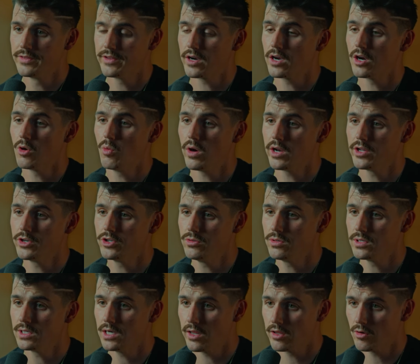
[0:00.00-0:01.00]
They're gonna wanna do
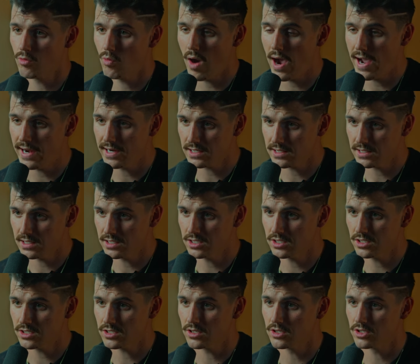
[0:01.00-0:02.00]
another wide
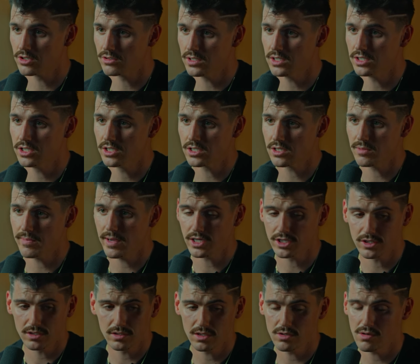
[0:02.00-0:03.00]
excision surgery just to make
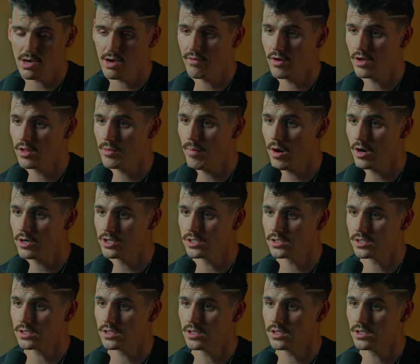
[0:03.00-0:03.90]
sure that you have all the margins